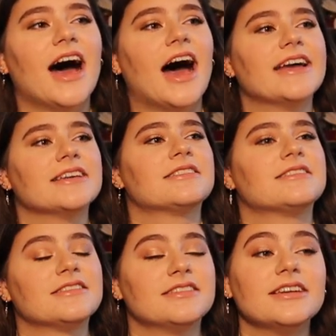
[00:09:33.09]
I
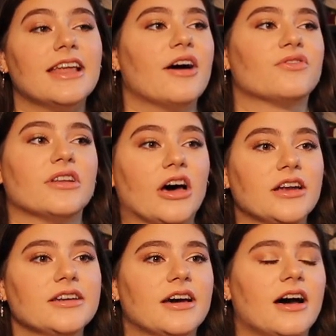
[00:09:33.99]
did laugh a
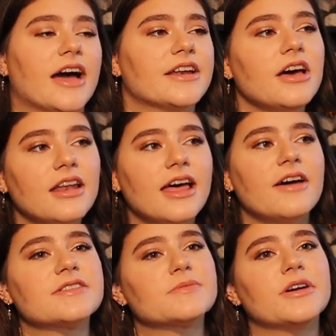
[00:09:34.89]
lot. I did not
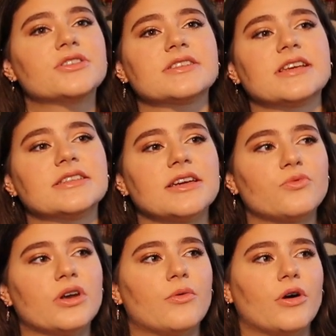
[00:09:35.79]
laugh as much as I did
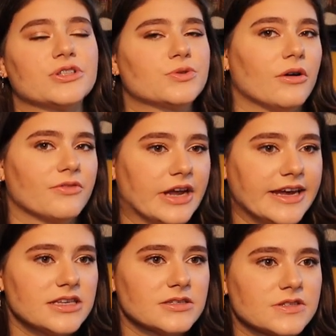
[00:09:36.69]
when I watched Twelfth
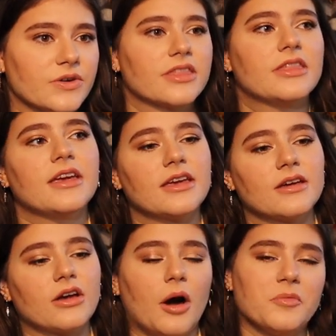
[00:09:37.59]
Night, so I think
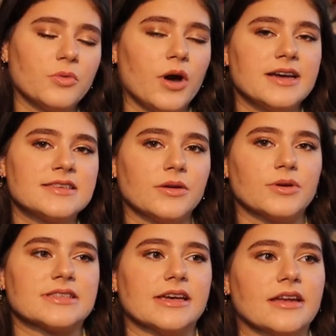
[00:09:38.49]
comedy-wise I
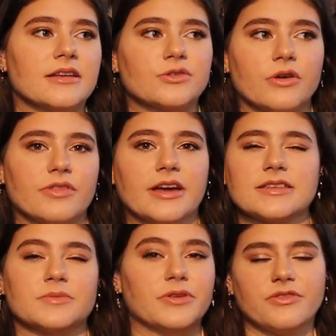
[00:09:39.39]
would say Twelfth Night
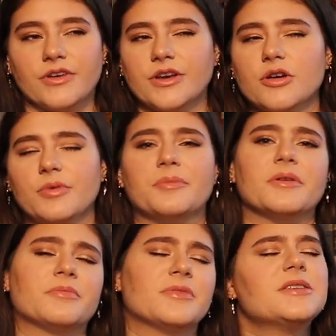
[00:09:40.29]
is a bit funnier, but
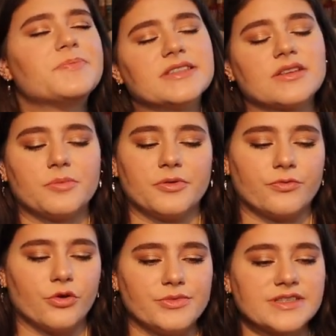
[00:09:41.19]
it depends on the
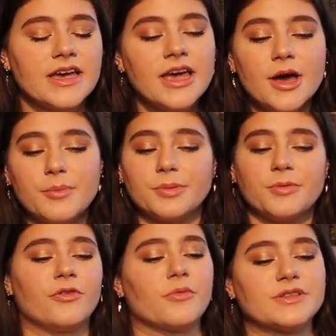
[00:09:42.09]
performance. But the
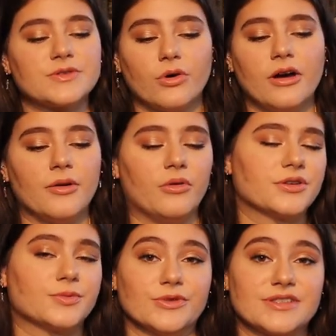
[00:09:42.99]
performance I
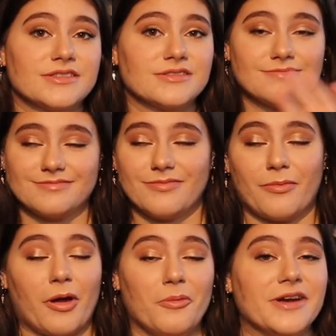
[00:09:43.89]
watched was
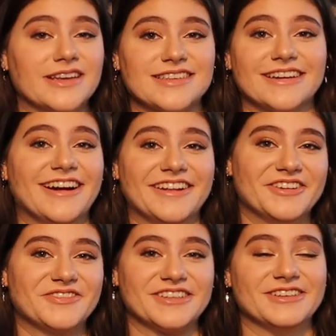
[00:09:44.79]
amazing. I
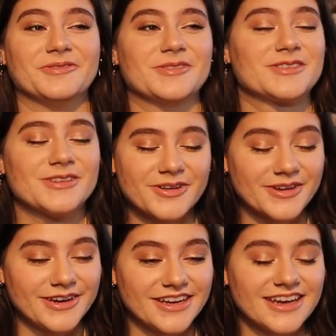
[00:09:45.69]
loved it. It was so
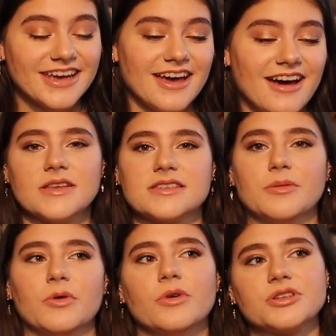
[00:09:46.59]
good. This
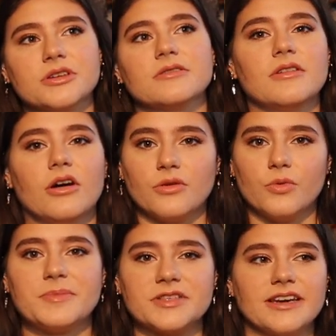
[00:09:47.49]
time I watched it on the
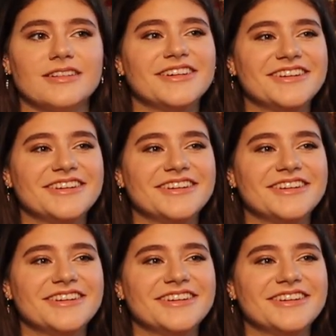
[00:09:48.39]
website.